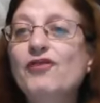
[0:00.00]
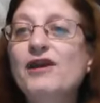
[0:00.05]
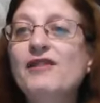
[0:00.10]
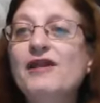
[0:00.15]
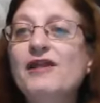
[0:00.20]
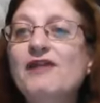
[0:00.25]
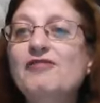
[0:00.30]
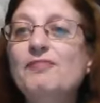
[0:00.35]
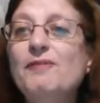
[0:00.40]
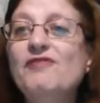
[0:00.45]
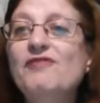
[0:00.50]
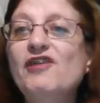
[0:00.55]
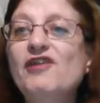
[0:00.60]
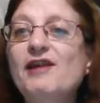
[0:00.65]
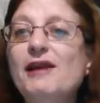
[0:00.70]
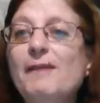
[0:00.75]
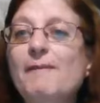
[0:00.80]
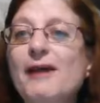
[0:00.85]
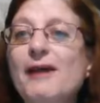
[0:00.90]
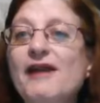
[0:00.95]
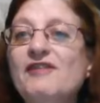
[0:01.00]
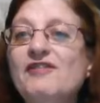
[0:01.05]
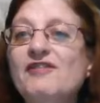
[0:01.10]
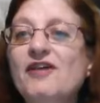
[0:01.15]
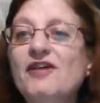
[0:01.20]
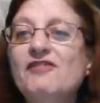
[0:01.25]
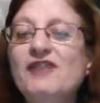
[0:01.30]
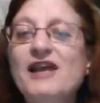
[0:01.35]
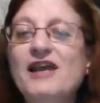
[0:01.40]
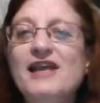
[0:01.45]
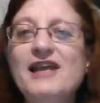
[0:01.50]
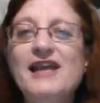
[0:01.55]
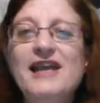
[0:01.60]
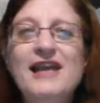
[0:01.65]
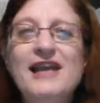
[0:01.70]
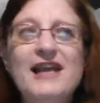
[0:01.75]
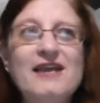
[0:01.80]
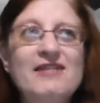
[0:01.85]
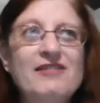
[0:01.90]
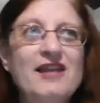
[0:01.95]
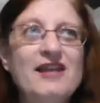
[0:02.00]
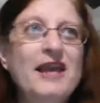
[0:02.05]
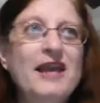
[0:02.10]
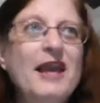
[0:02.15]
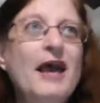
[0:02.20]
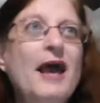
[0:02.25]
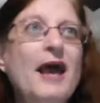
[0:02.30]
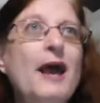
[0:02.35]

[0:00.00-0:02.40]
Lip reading: that's feeling better, take it easy.